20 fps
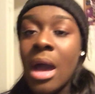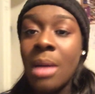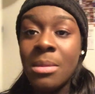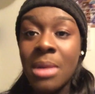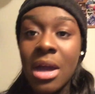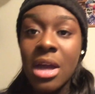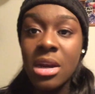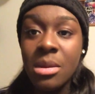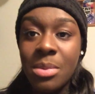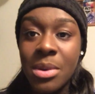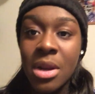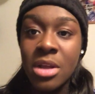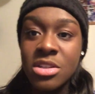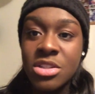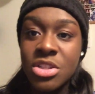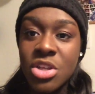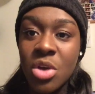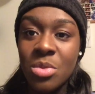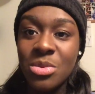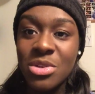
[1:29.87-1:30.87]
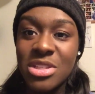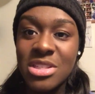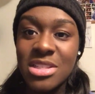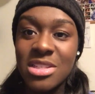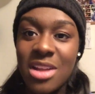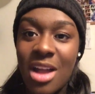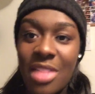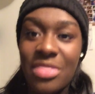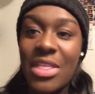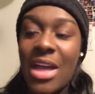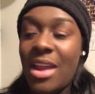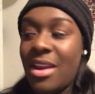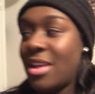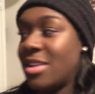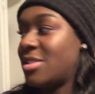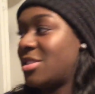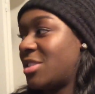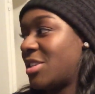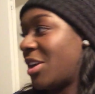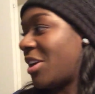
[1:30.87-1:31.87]
I'm not gonna put on snow boots. It's not that
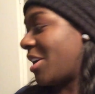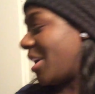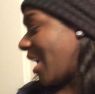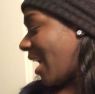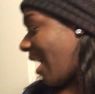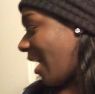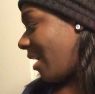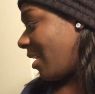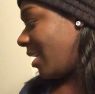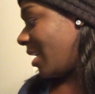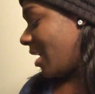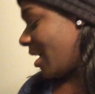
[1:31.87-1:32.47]
necessary yet.